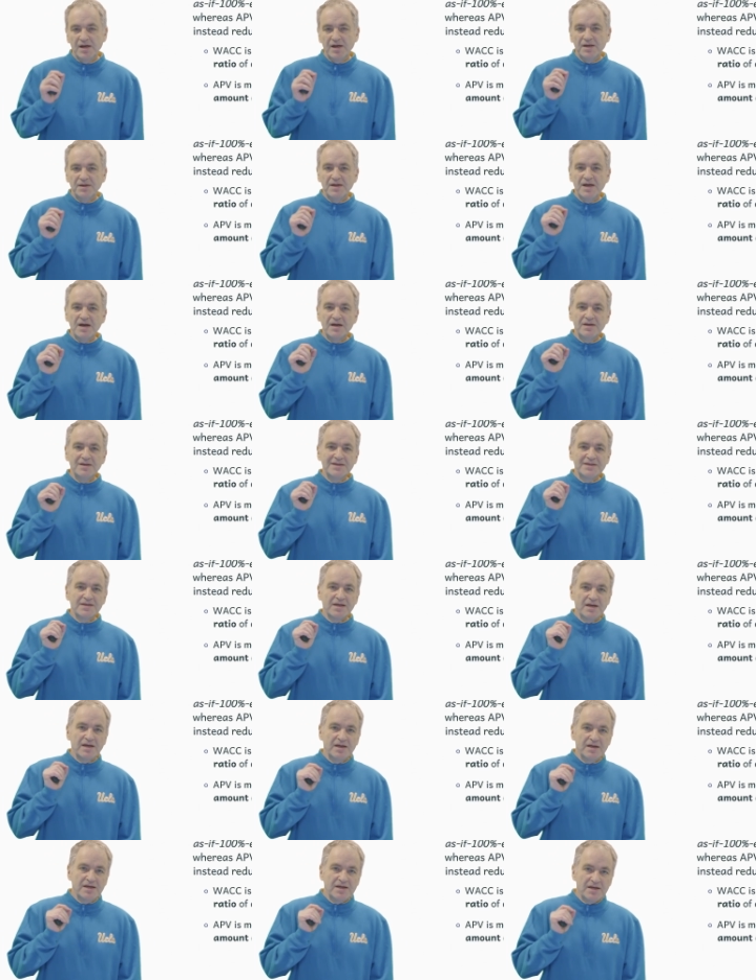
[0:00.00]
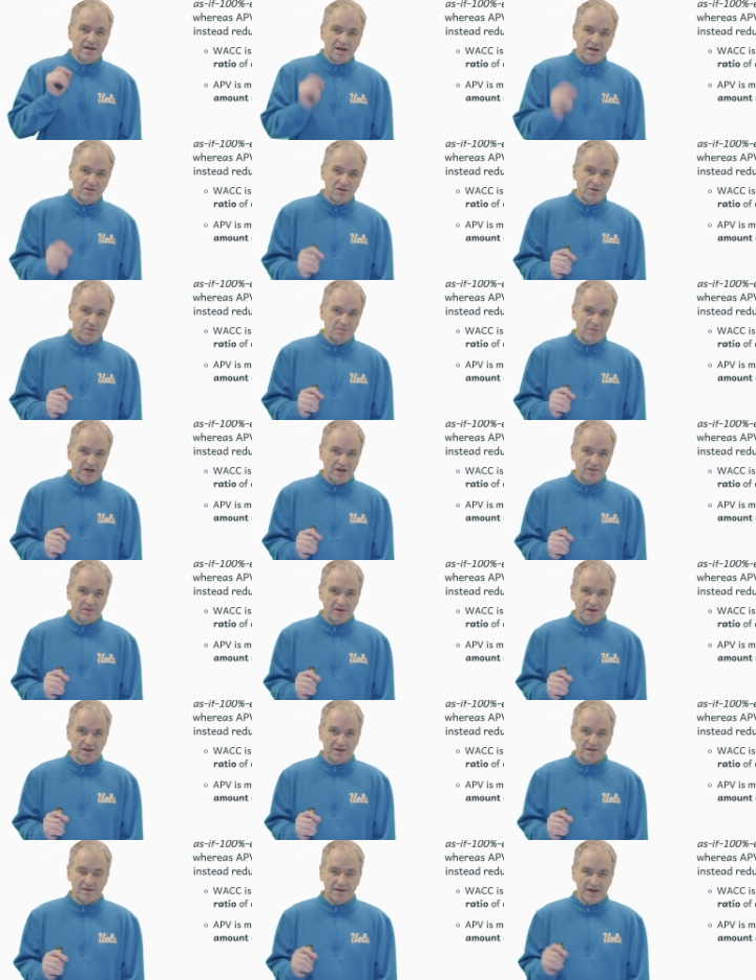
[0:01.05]
There is another
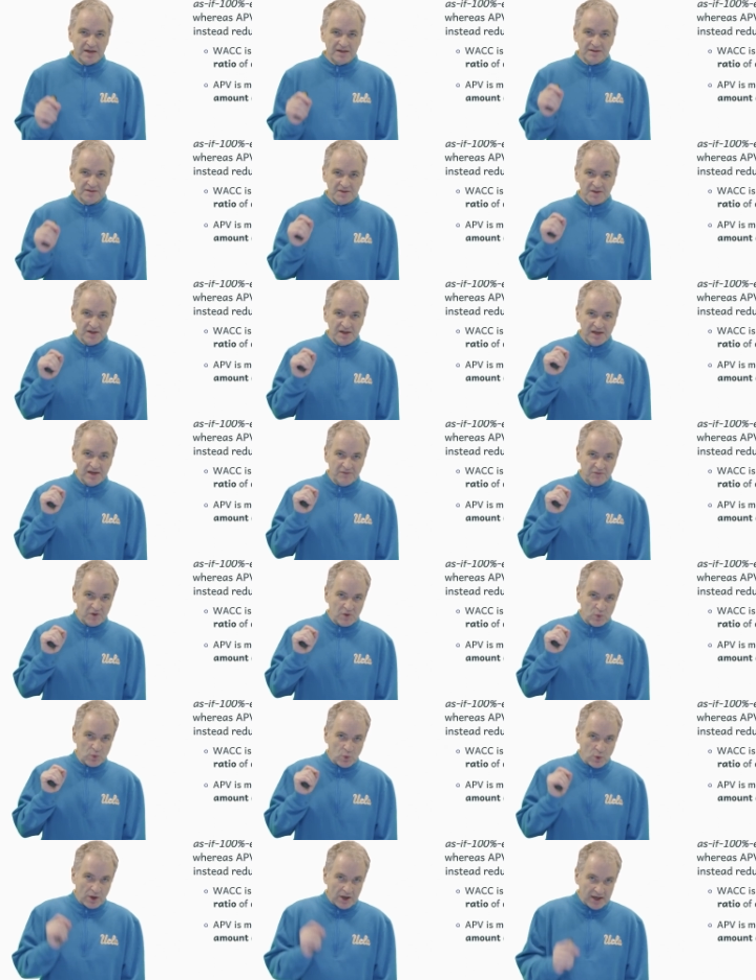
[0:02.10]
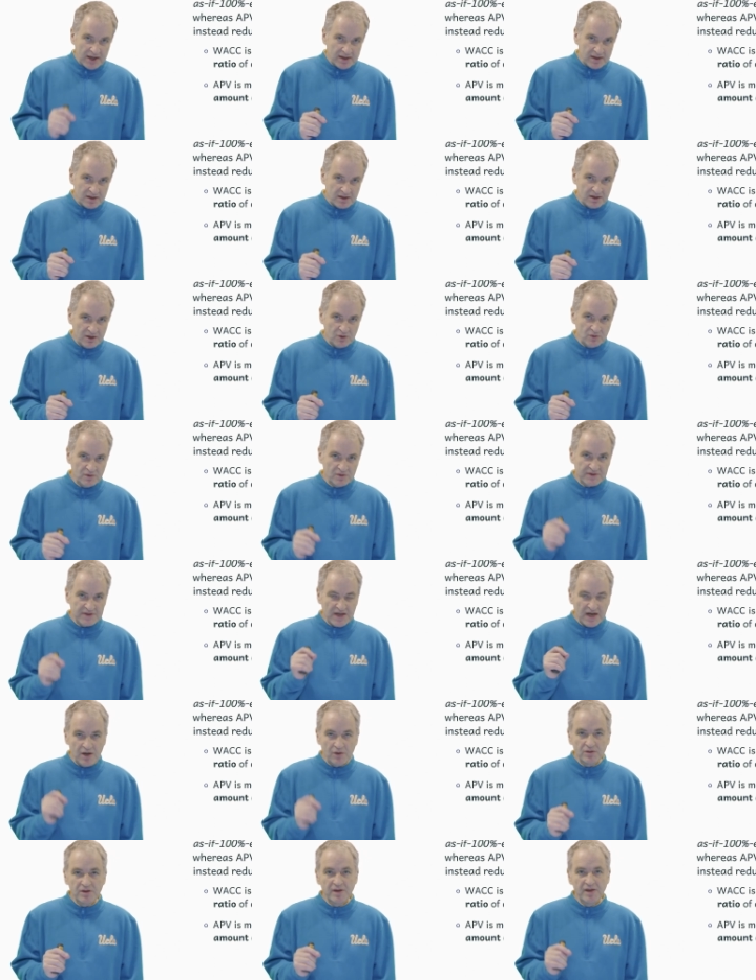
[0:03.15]
method that is in even wider use
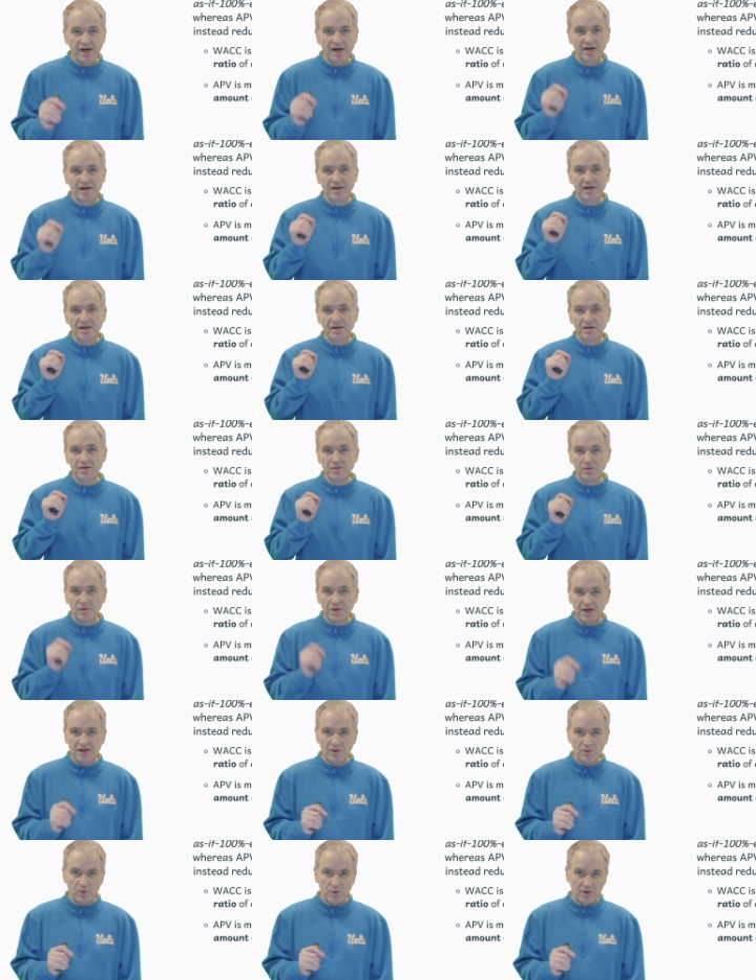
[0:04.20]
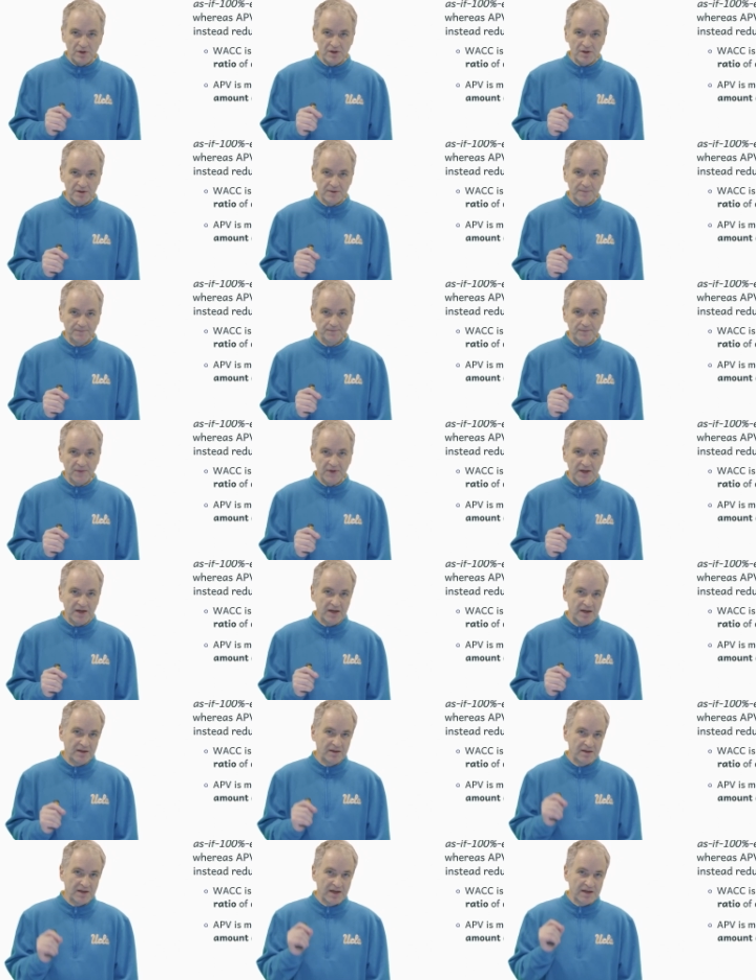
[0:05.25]
out there in the real world,
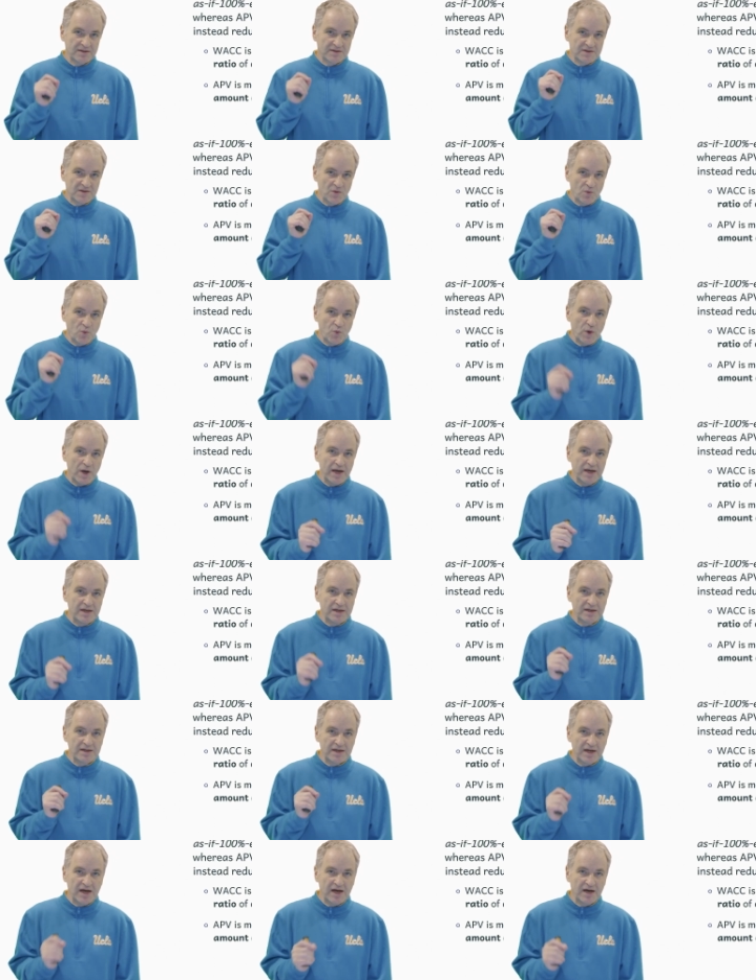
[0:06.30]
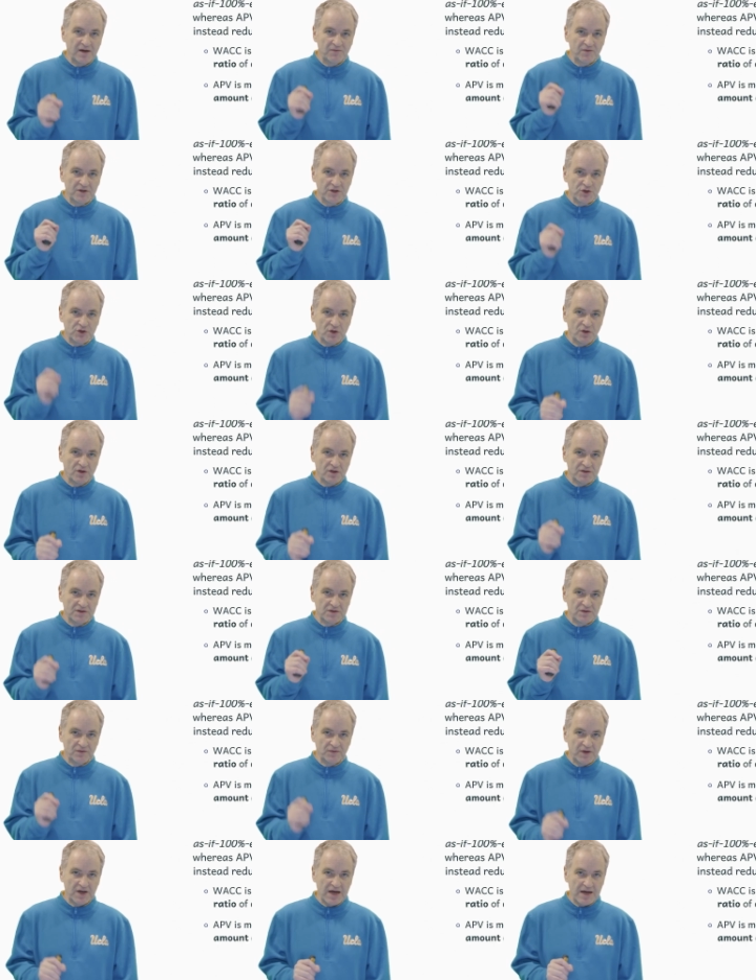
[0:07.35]
and that's the weighted average cost
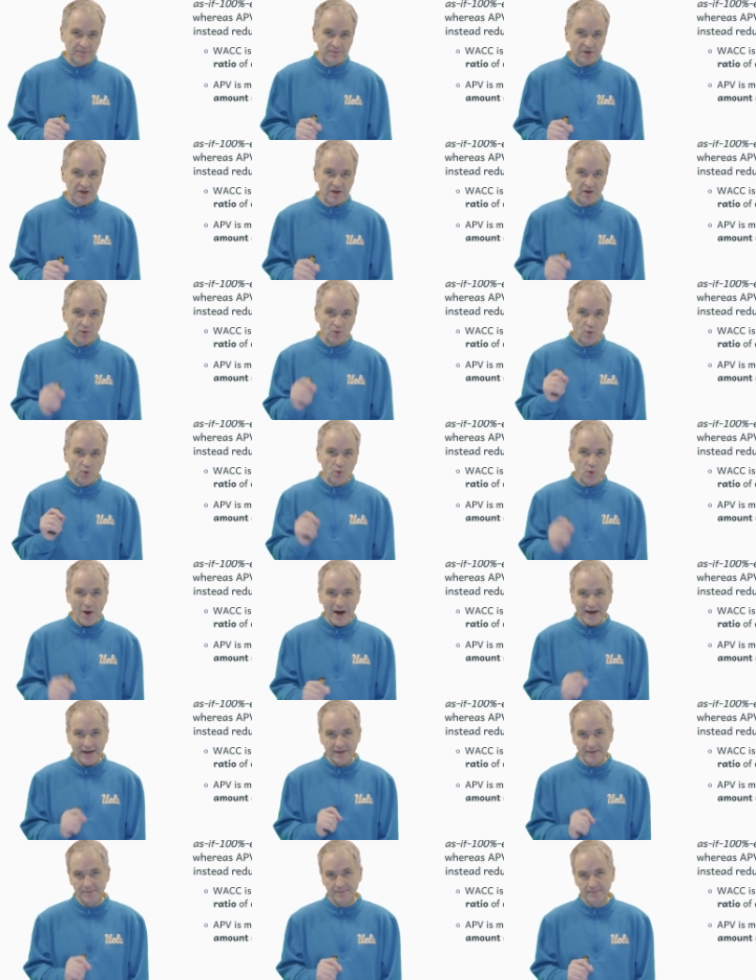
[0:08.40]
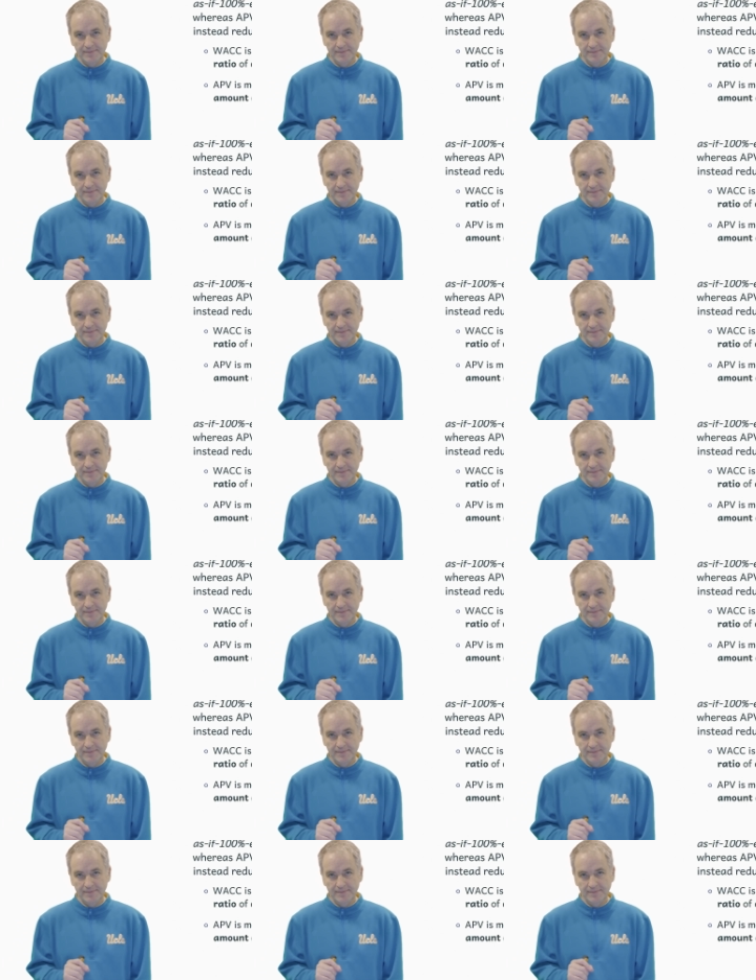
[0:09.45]
of capital, WACC.